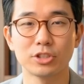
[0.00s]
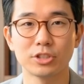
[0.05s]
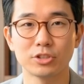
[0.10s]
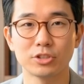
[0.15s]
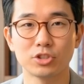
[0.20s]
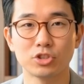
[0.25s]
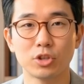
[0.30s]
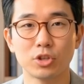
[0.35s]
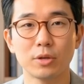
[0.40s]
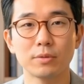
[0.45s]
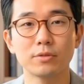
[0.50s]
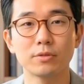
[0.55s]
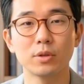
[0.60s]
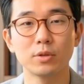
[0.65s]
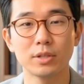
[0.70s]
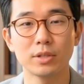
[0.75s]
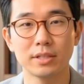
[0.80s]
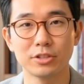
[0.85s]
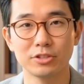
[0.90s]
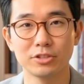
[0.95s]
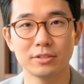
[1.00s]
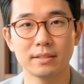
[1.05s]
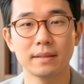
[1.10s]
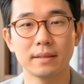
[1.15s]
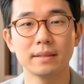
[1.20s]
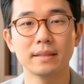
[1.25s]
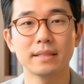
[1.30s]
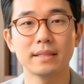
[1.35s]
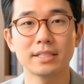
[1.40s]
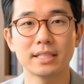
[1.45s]
into sharp focus.
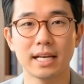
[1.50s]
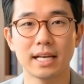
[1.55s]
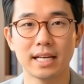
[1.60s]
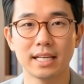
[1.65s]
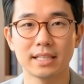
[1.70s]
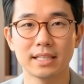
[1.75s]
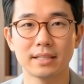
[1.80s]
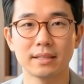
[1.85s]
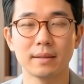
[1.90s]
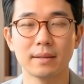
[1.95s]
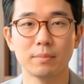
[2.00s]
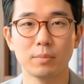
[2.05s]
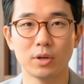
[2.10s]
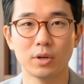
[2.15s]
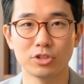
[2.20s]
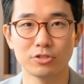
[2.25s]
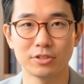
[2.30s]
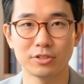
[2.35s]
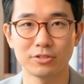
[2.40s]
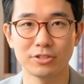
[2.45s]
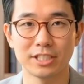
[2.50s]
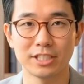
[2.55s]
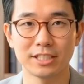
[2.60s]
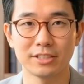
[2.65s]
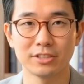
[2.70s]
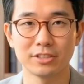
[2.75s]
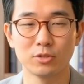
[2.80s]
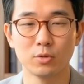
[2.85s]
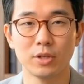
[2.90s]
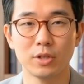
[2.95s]
Today, March
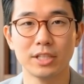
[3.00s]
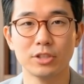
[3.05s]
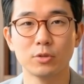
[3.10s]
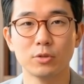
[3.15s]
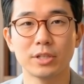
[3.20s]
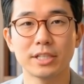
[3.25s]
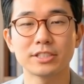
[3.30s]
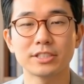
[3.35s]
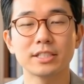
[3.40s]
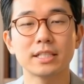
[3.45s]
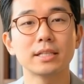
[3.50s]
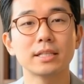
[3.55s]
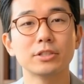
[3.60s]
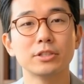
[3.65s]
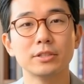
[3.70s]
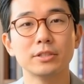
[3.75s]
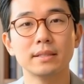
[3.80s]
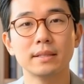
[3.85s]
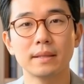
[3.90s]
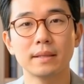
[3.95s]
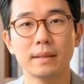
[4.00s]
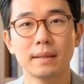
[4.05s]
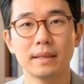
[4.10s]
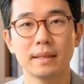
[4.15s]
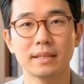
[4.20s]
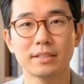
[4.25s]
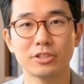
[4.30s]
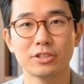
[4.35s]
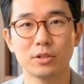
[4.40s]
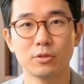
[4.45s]
15, 2026,
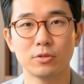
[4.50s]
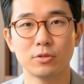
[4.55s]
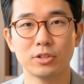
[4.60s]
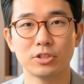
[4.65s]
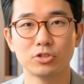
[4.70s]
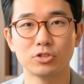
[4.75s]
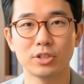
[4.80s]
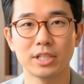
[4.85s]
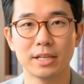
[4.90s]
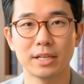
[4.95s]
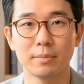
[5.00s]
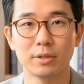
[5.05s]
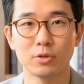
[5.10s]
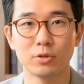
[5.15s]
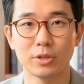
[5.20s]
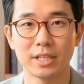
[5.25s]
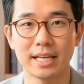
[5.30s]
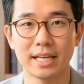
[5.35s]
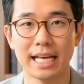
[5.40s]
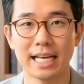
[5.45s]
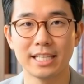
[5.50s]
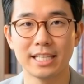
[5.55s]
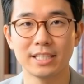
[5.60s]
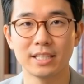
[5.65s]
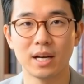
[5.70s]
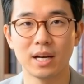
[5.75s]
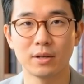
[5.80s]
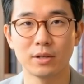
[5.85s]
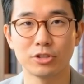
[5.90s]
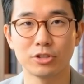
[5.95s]
silver is trading between
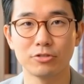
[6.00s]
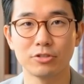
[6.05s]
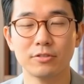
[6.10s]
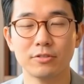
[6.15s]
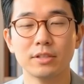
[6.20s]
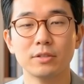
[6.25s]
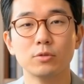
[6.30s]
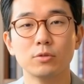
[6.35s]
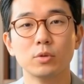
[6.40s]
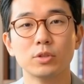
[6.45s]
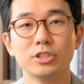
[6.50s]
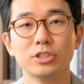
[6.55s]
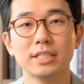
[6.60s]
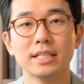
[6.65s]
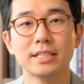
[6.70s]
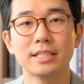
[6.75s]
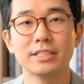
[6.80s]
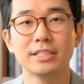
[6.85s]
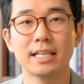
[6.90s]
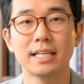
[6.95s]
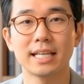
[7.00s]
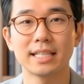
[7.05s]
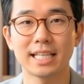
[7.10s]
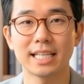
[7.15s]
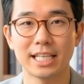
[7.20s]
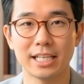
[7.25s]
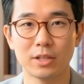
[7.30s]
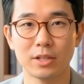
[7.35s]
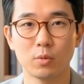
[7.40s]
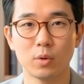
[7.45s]
$80.54 and
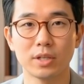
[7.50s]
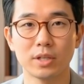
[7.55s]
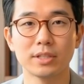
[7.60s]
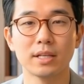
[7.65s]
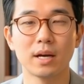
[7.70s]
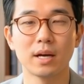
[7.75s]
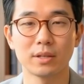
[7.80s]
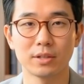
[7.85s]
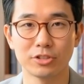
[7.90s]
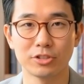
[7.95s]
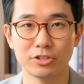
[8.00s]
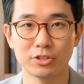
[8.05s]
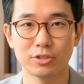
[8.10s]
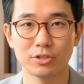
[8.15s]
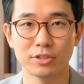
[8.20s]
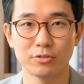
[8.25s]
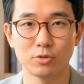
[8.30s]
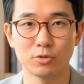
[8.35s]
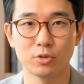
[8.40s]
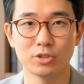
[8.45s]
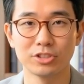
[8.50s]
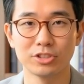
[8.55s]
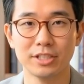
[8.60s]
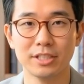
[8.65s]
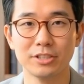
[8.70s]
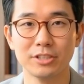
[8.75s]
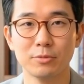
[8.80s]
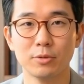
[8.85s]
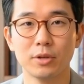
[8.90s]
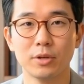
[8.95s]

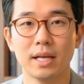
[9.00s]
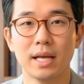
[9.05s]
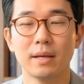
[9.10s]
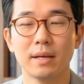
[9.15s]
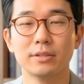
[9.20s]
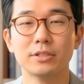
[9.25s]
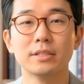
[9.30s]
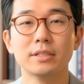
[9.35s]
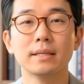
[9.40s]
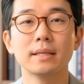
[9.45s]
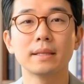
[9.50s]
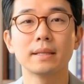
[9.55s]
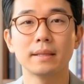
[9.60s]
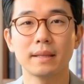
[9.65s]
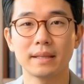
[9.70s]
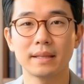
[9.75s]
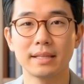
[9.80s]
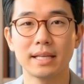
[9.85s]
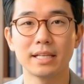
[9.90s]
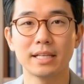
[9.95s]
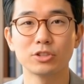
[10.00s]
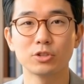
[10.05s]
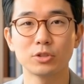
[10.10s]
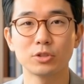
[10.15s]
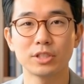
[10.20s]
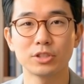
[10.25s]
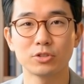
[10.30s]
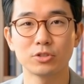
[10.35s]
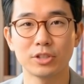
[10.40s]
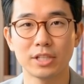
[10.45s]
$81.34 per ounce. That's your
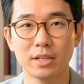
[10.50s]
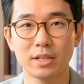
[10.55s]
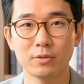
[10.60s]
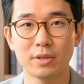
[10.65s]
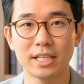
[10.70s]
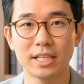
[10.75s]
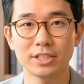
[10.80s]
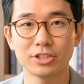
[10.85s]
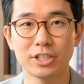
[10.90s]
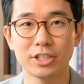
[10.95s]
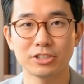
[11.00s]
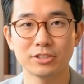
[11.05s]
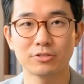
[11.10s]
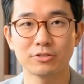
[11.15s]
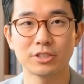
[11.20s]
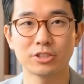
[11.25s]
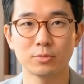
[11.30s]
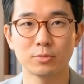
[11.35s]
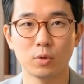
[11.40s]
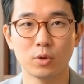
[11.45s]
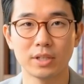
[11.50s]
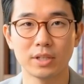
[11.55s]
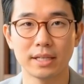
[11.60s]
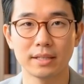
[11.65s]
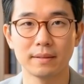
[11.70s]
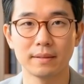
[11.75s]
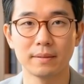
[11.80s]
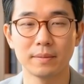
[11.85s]
intraday range as of this morning.